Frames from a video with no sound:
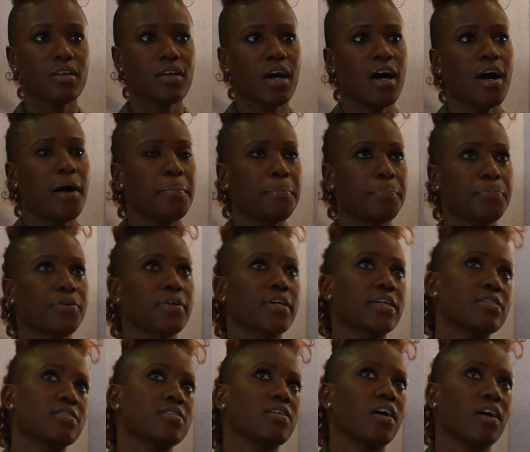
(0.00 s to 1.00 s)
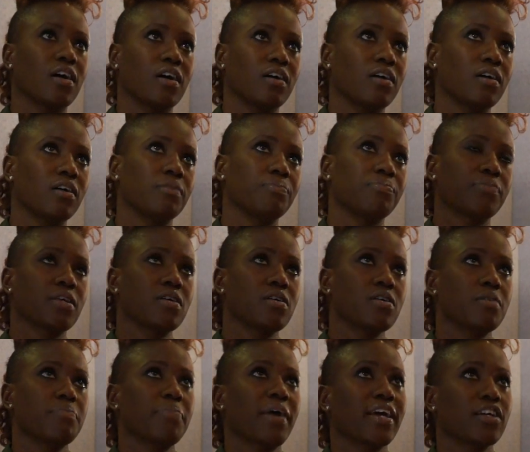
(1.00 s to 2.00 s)
um, breeds um,
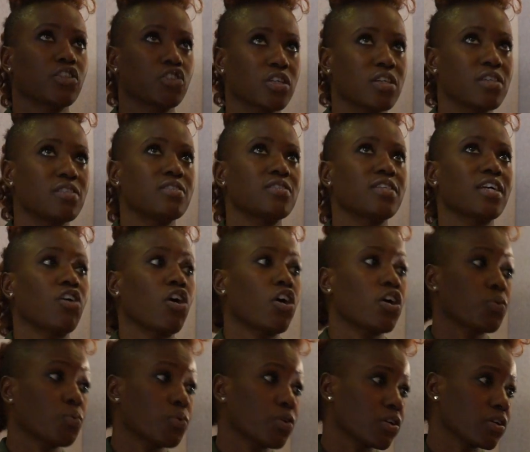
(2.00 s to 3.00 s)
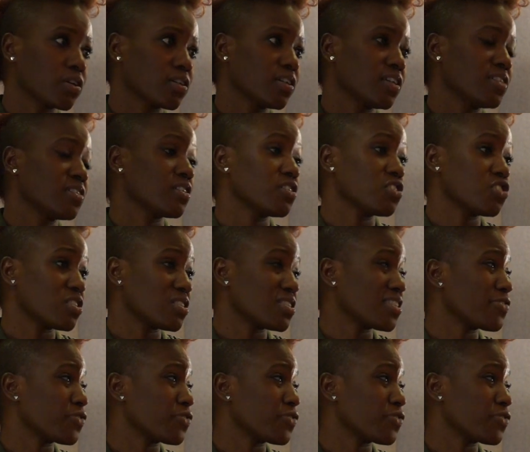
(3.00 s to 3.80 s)
patience and hard work and diligence.